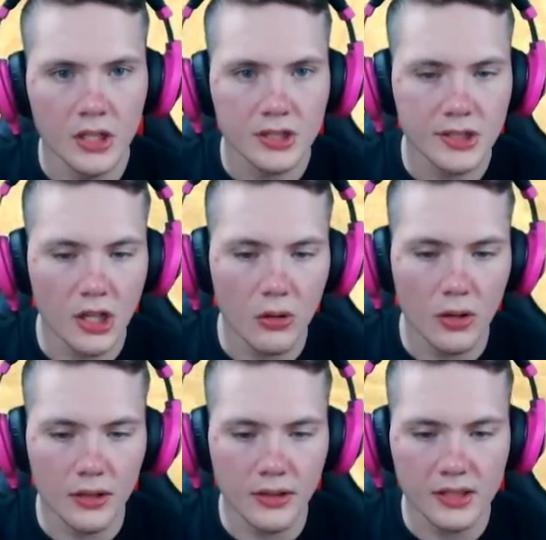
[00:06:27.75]

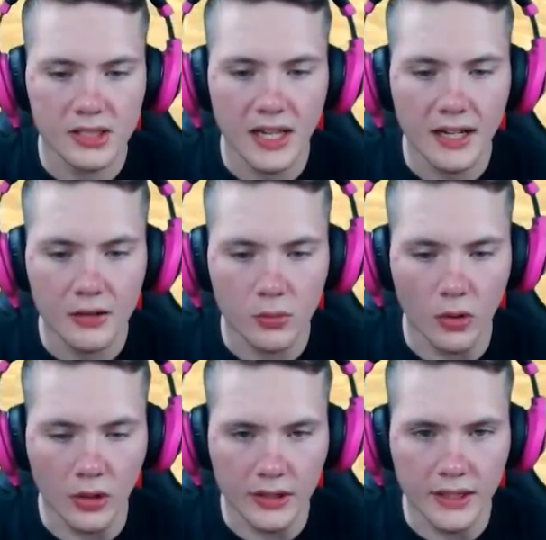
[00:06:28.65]
So the second
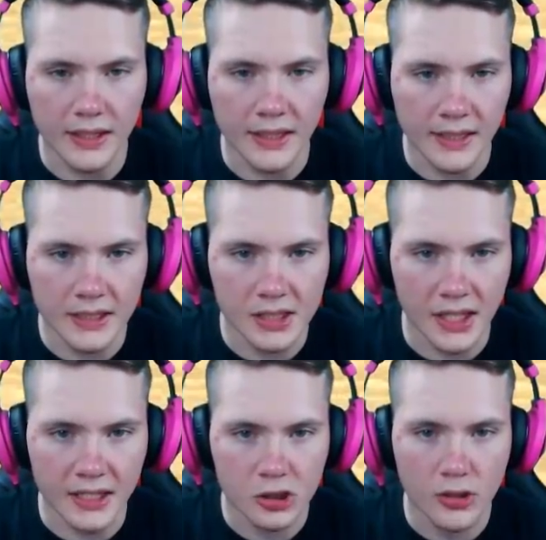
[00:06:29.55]
one is
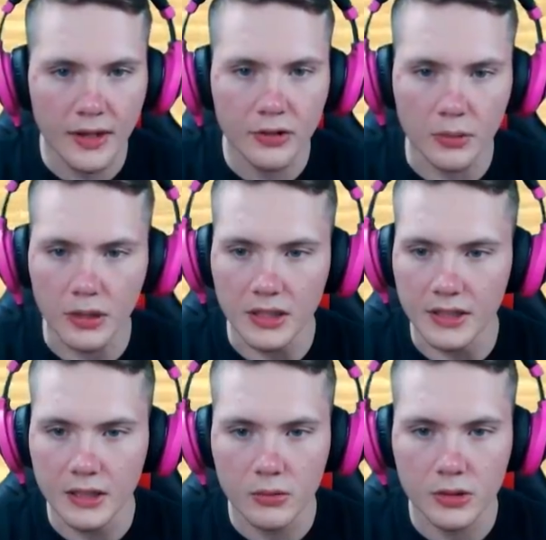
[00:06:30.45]
a travel
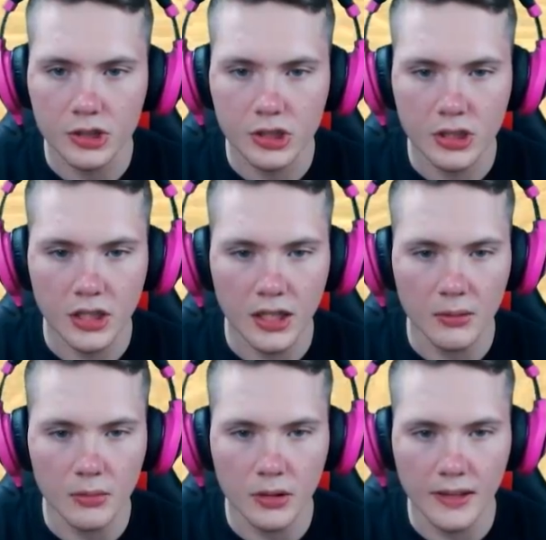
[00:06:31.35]
ability, which
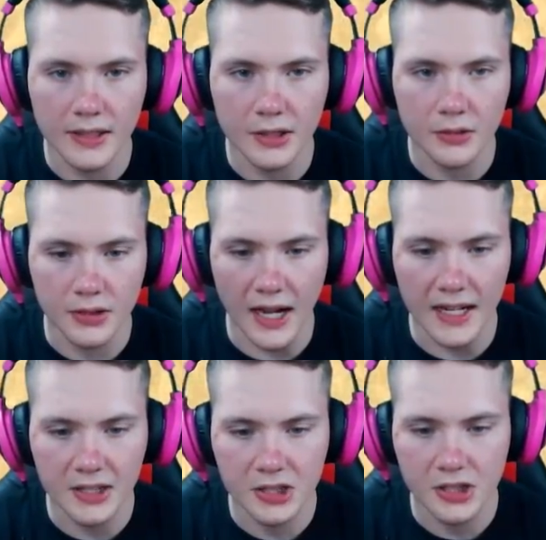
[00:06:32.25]
will let you
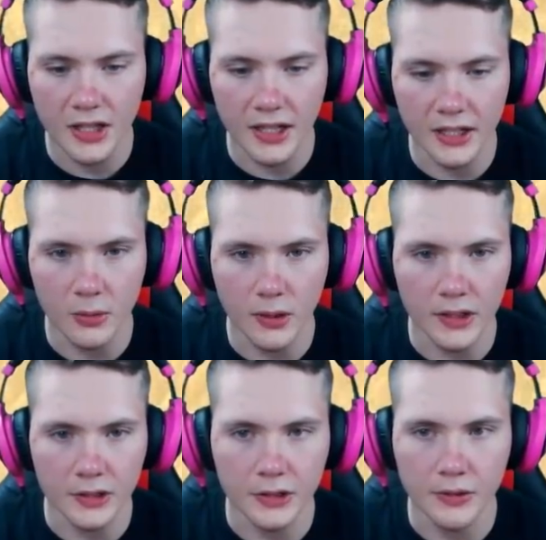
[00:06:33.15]
dash
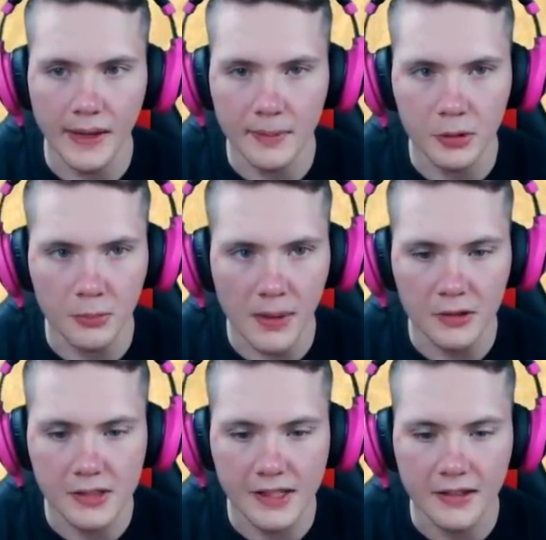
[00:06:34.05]
anywhere you aim your
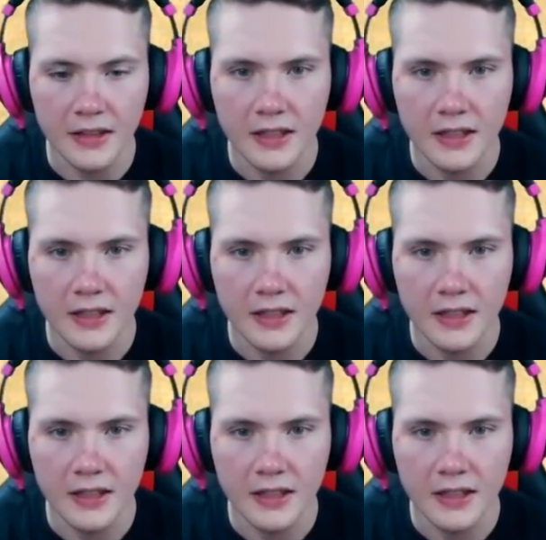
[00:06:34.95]
mouse at.